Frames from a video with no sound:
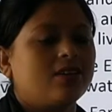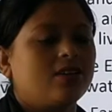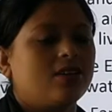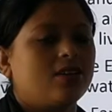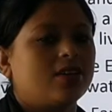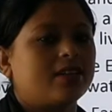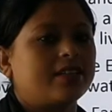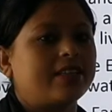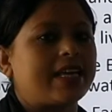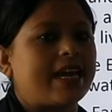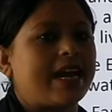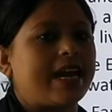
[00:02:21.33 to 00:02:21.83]

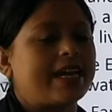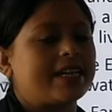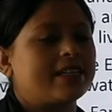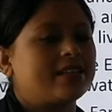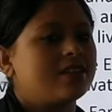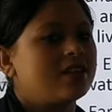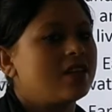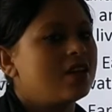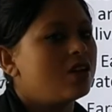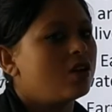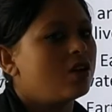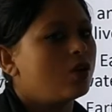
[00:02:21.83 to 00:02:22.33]
Earth
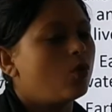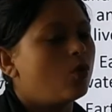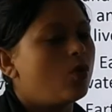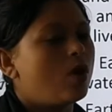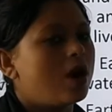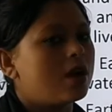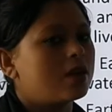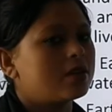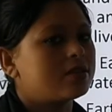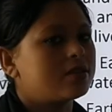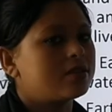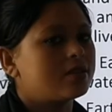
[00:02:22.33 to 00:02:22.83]
has
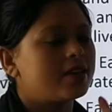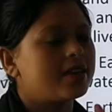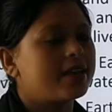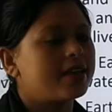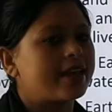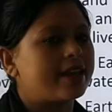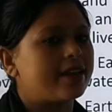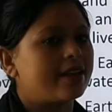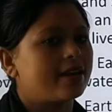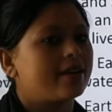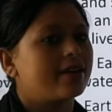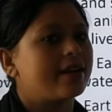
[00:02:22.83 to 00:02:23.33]
water,
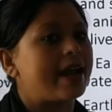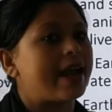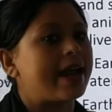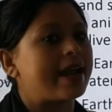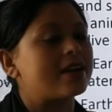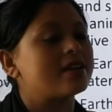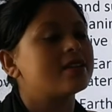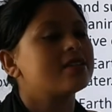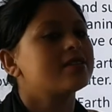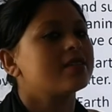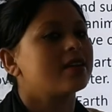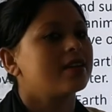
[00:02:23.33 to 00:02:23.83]
air
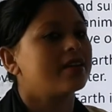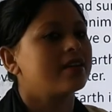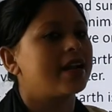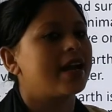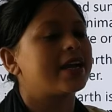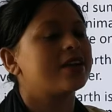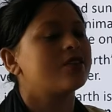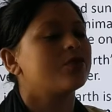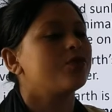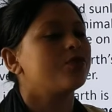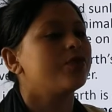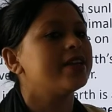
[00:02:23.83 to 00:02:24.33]
and
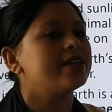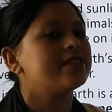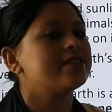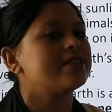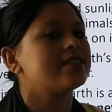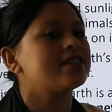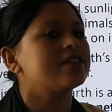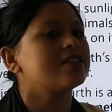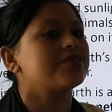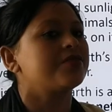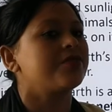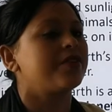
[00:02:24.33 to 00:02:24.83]
sunlight, which
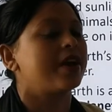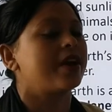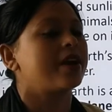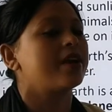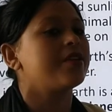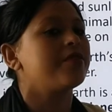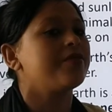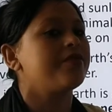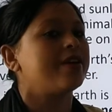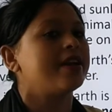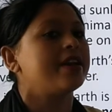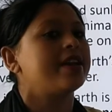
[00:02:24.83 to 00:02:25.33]
is
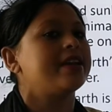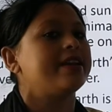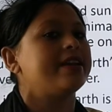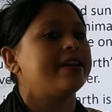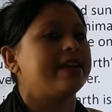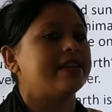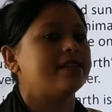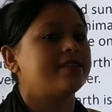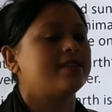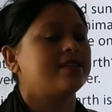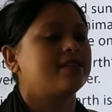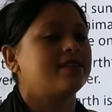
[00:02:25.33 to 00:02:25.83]
very
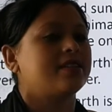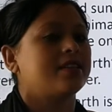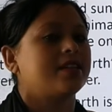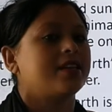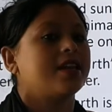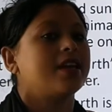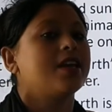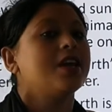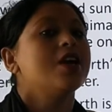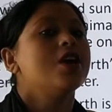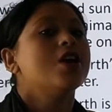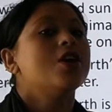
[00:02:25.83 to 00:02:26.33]

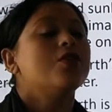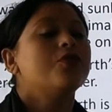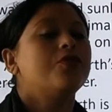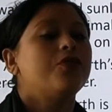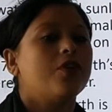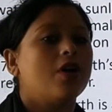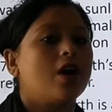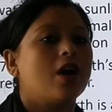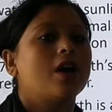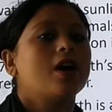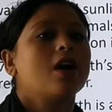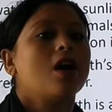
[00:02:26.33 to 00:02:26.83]
necessary
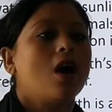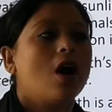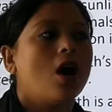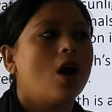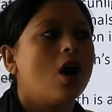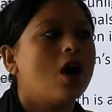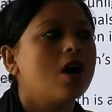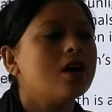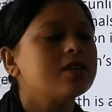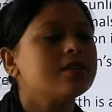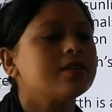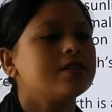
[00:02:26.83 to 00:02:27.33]
for
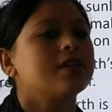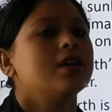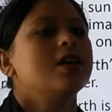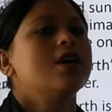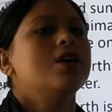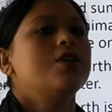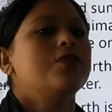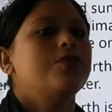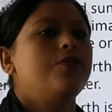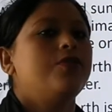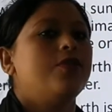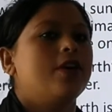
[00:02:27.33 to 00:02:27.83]

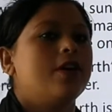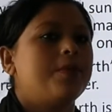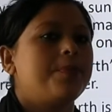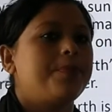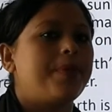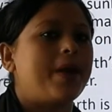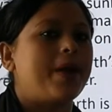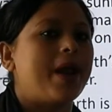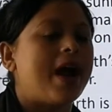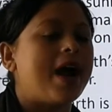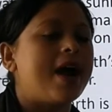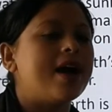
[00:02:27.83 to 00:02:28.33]
us, for
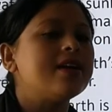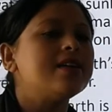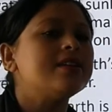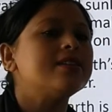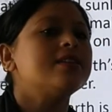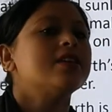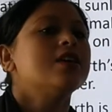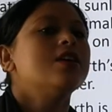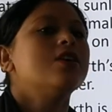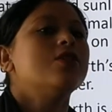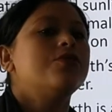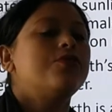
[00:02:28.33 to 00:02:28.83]
plants,
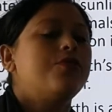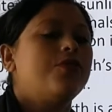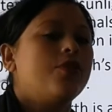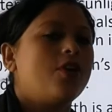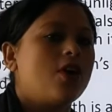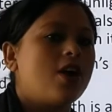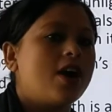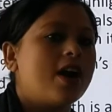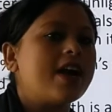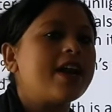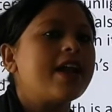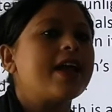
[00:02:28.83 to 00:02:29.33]

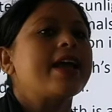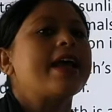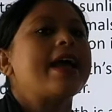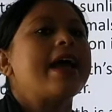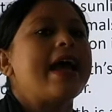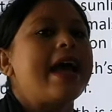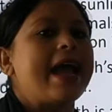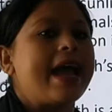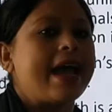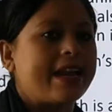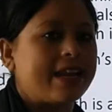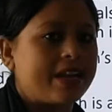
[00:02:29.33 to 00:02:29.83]
for
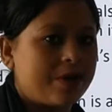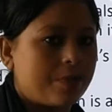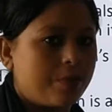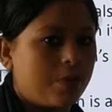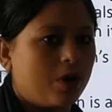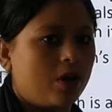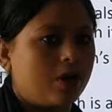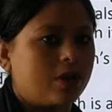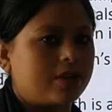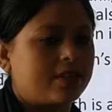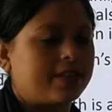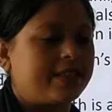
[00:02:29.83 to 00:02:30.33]

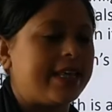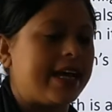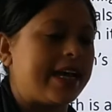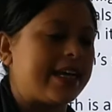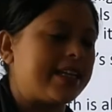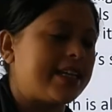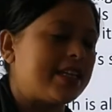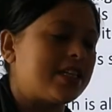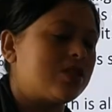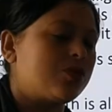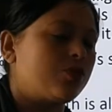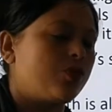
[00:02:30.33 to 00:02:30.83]
animals.
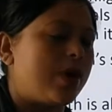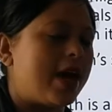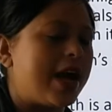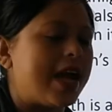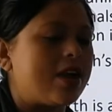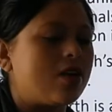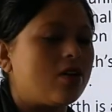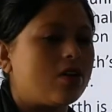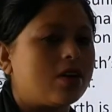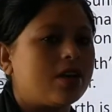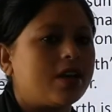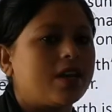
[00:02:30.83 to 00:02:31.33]
That is
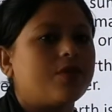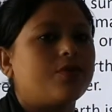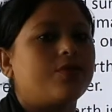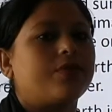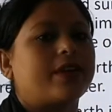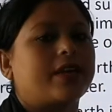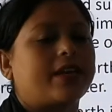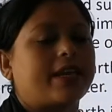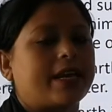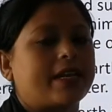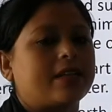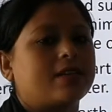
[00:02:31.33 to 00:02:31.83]
why only
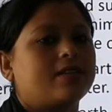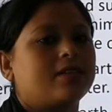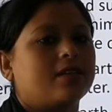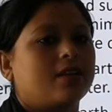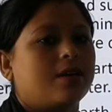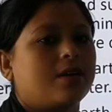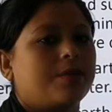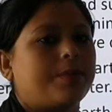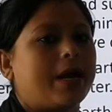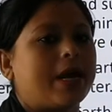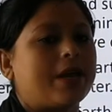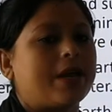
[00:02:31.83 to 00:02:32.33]
we can
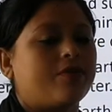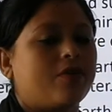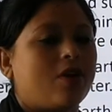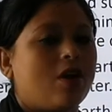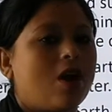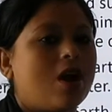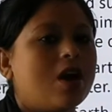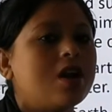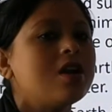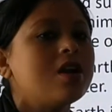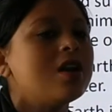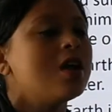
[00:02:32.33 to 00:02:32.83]
survive
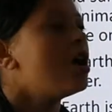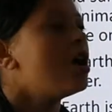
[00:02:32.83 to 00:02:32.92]
on